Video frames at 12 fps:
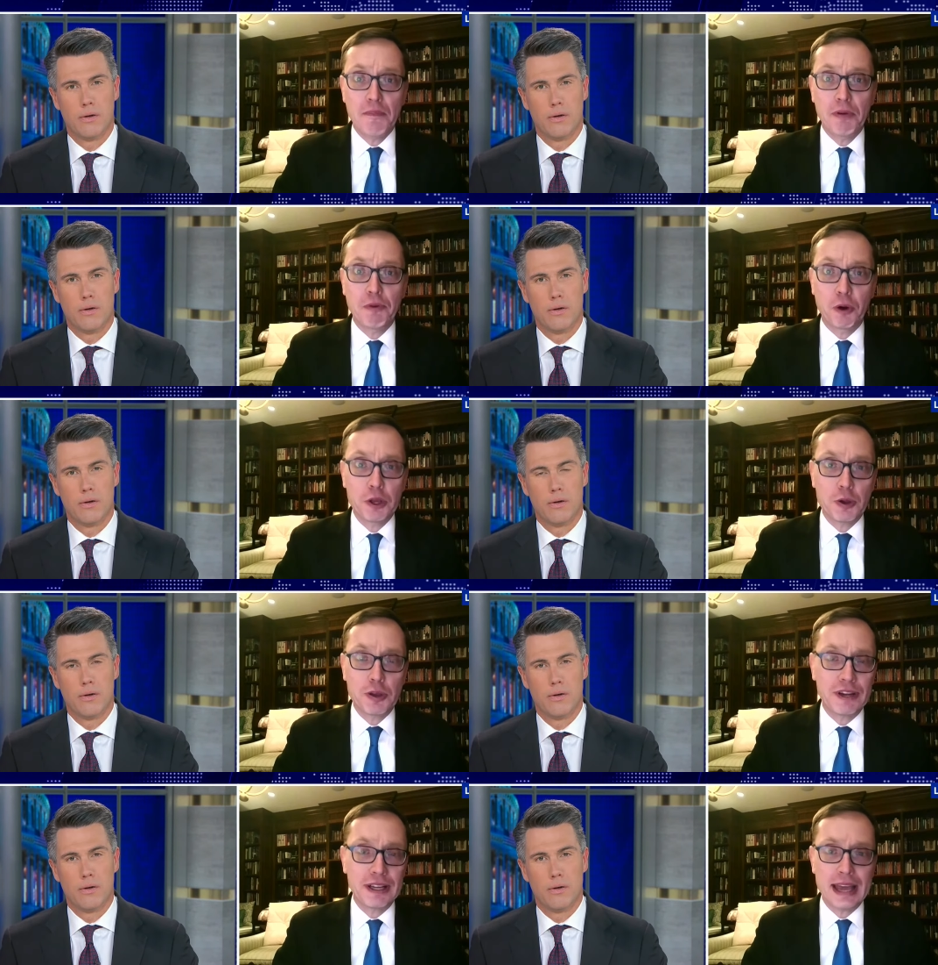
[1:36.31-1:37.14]
Speaker 1: before
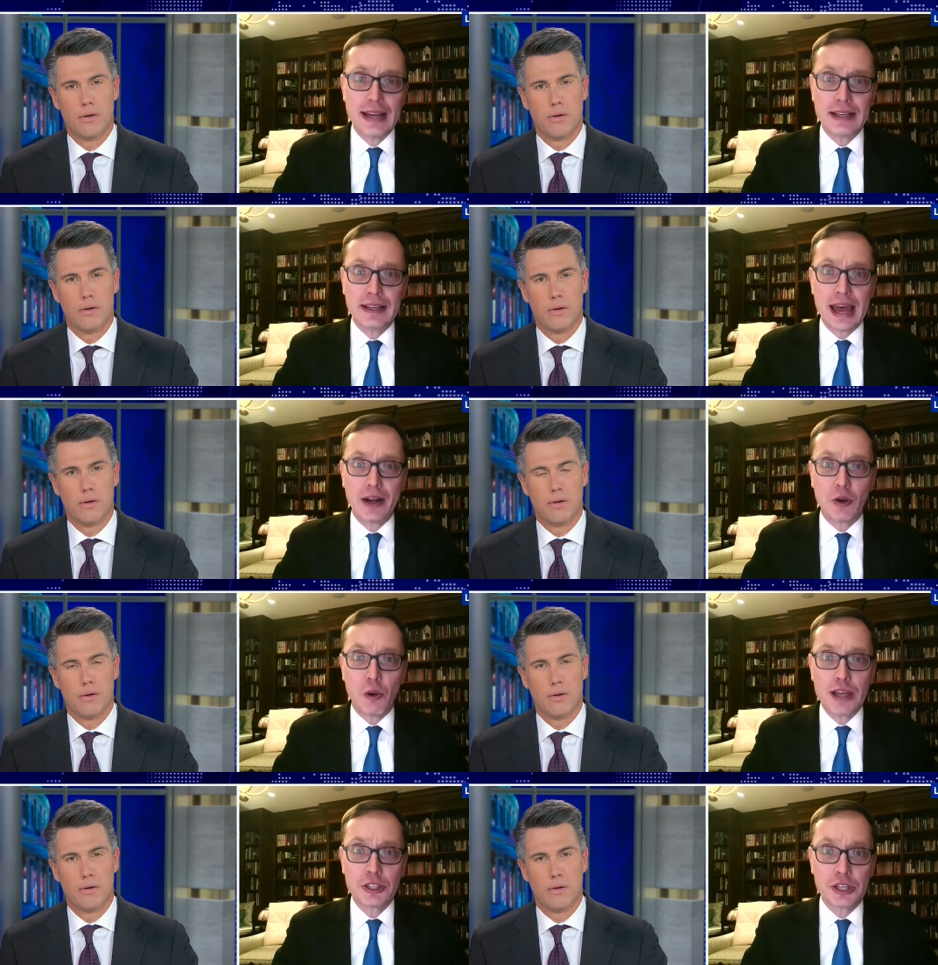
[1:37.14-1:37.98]
you even get to
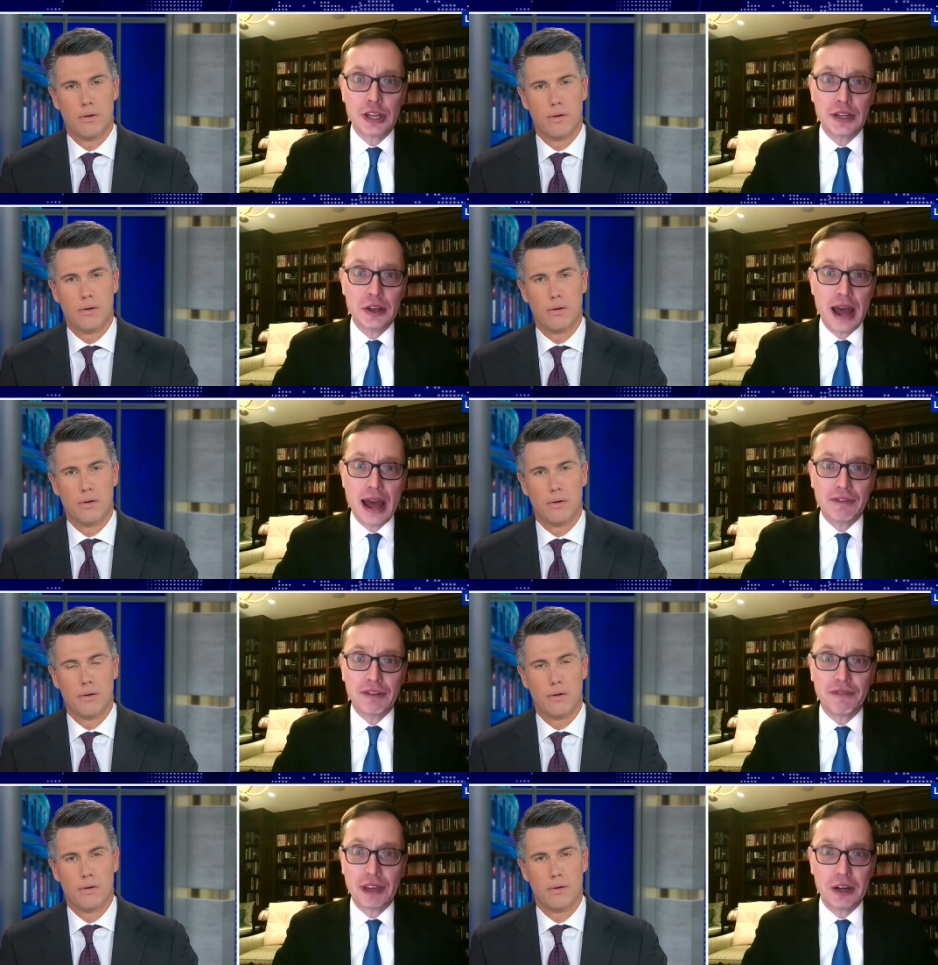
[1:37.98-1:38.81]
that question, you
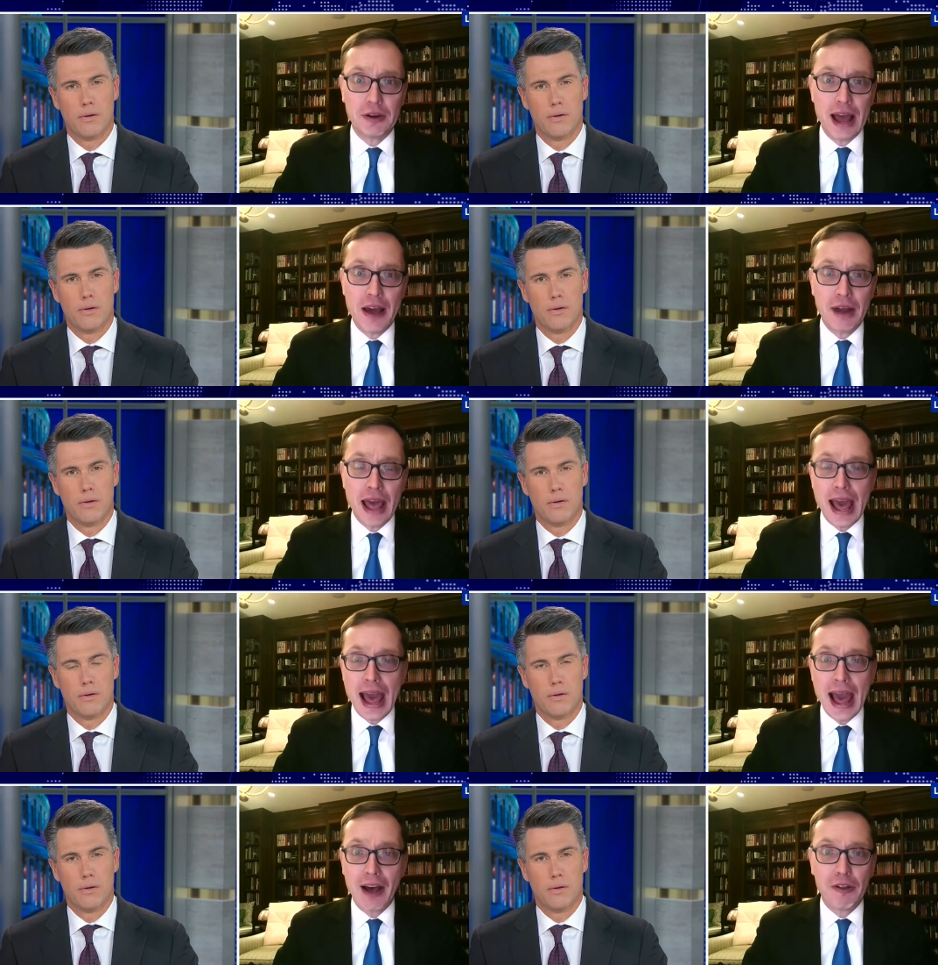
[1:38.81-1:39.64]
have to figure out
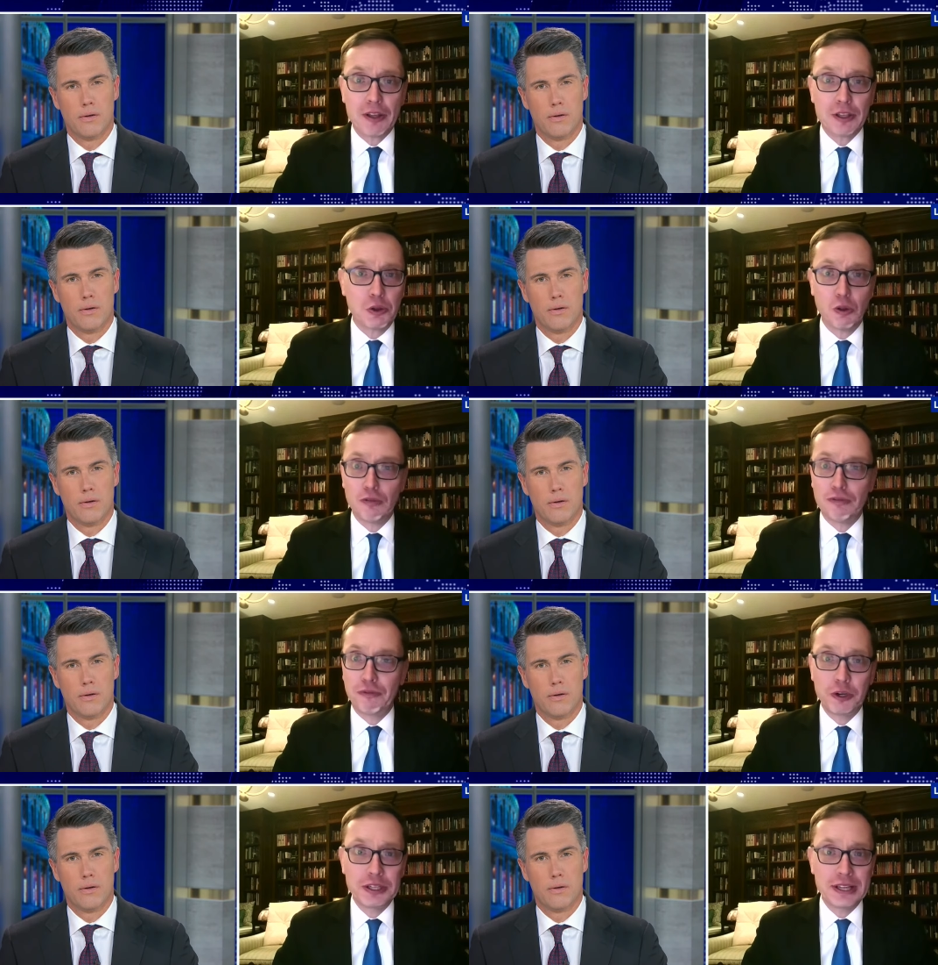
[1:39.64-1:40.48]
how this whole
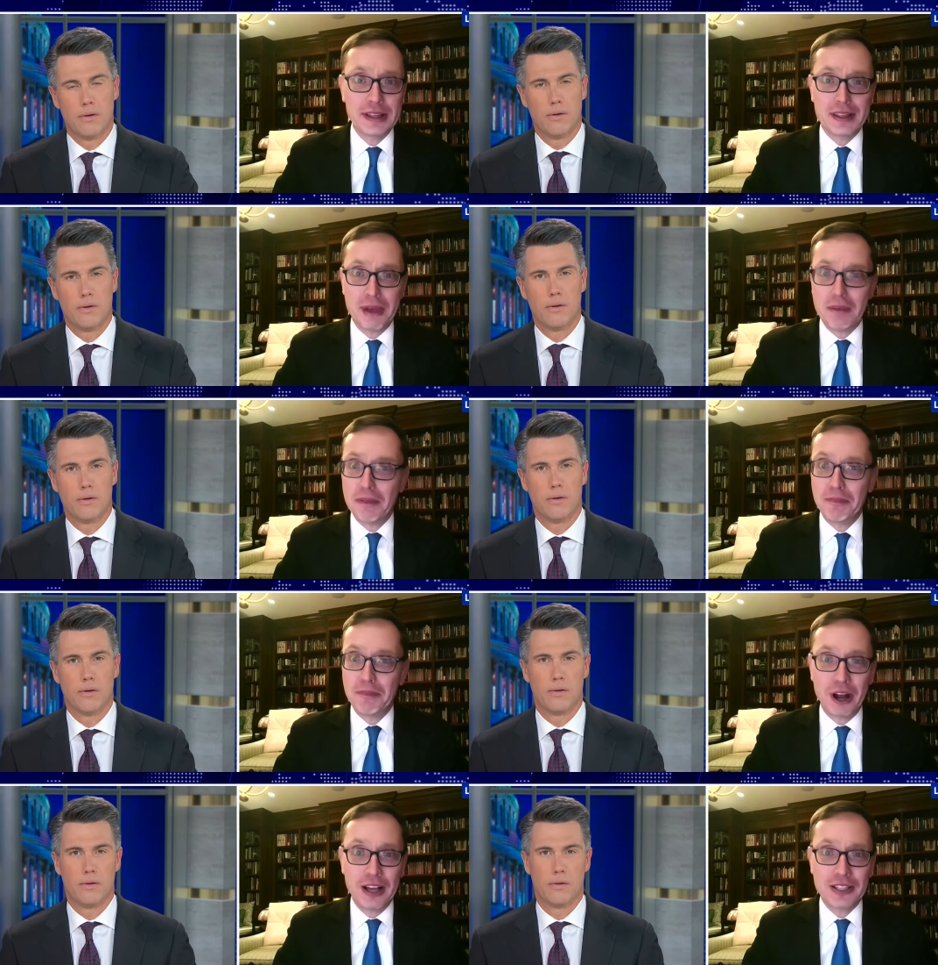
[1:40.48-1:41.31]
14th
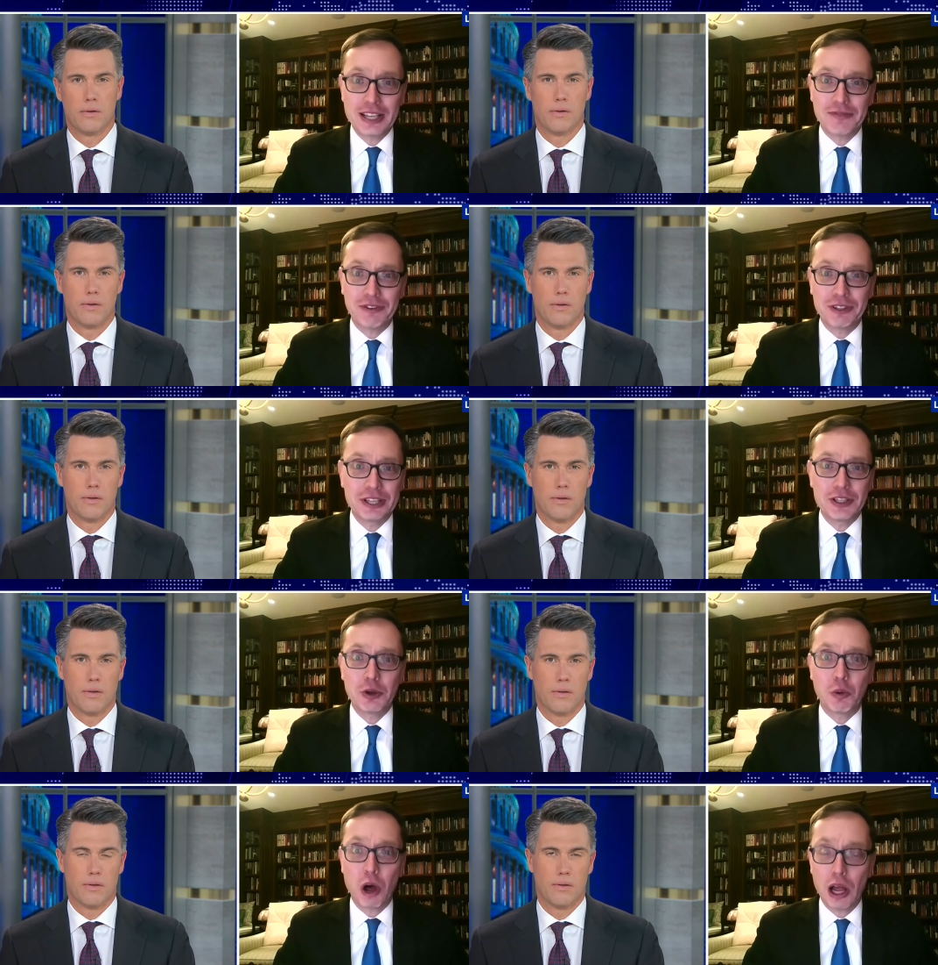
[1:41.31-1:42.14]
Amendment process for
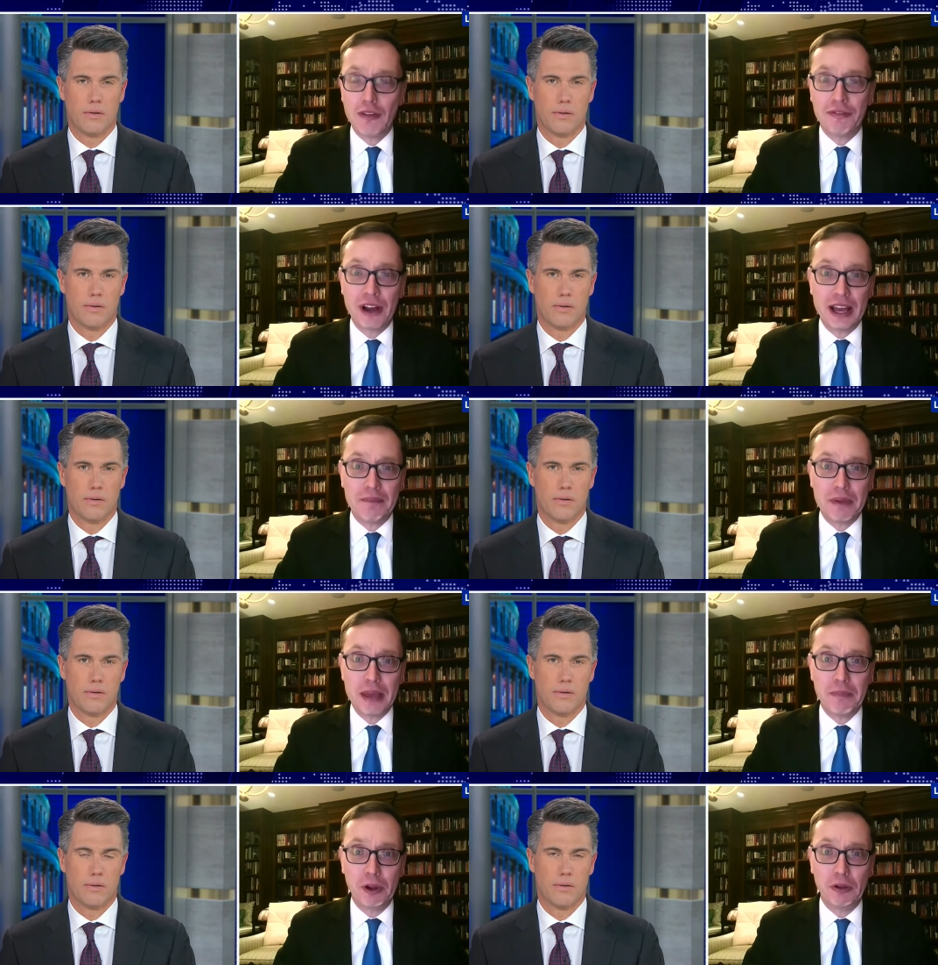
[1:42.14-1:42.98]

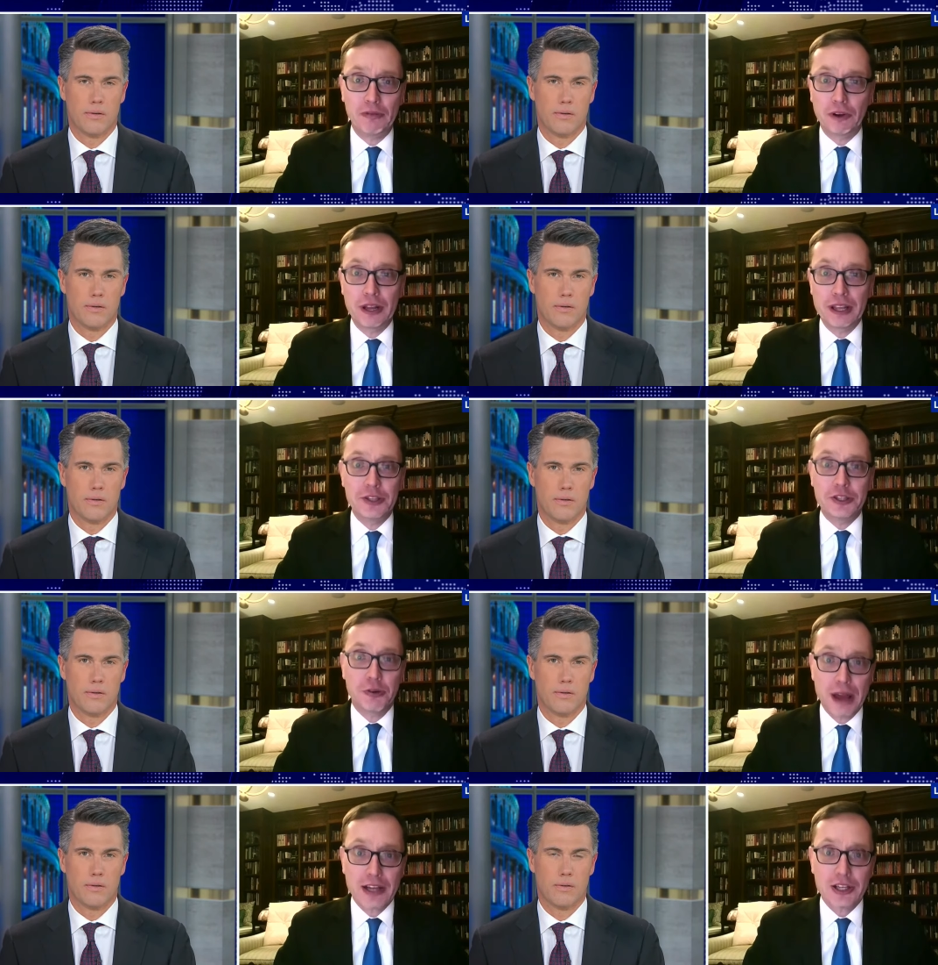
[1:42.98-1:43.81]
disqualifying people for
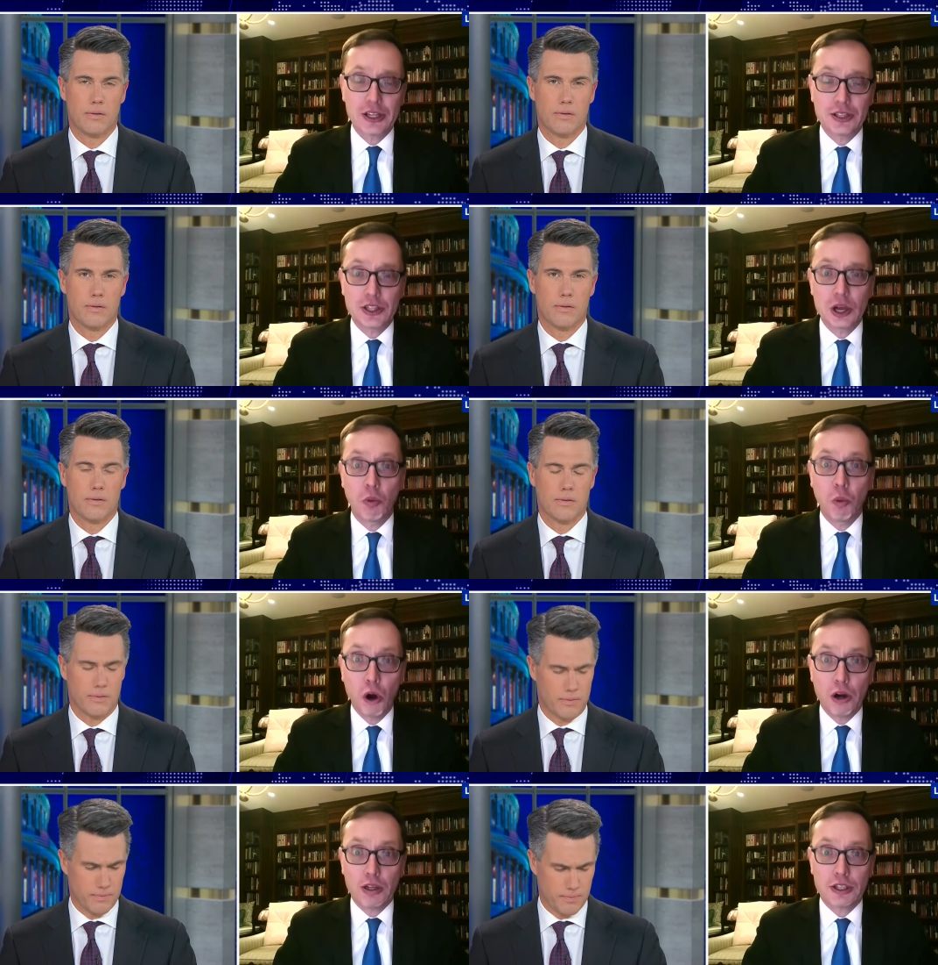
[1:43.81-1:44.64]
insurrections
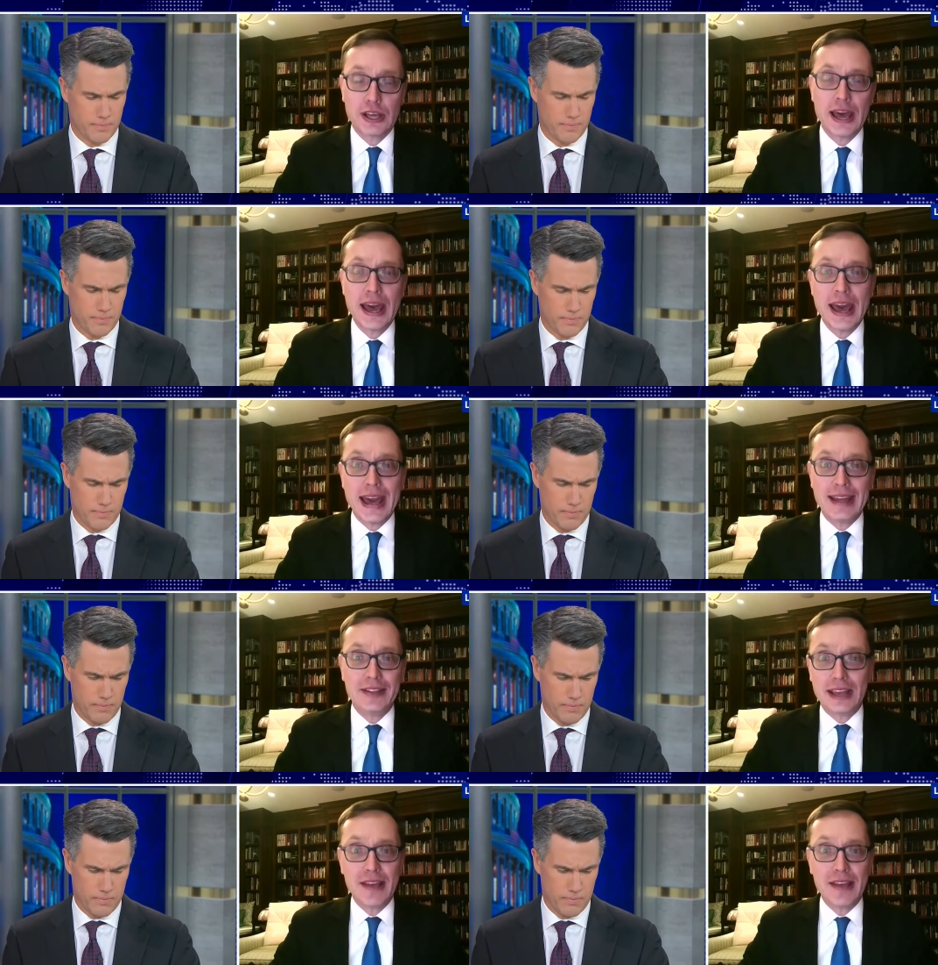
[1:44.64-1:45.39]
works. And